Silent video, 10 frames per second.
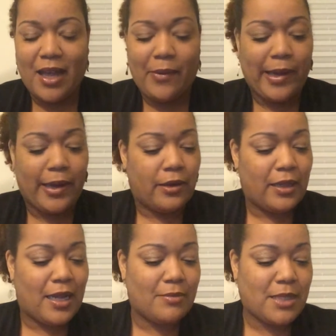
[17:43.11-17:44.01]
Well,
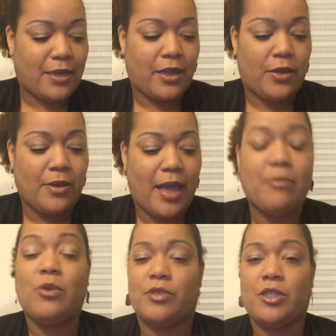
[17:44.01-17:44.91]
I'm telling you, I
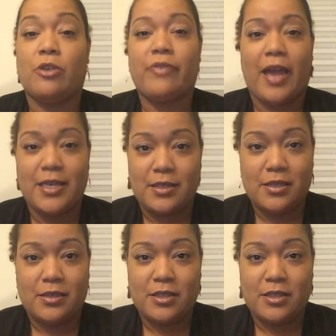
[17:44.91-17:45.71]
moved so fast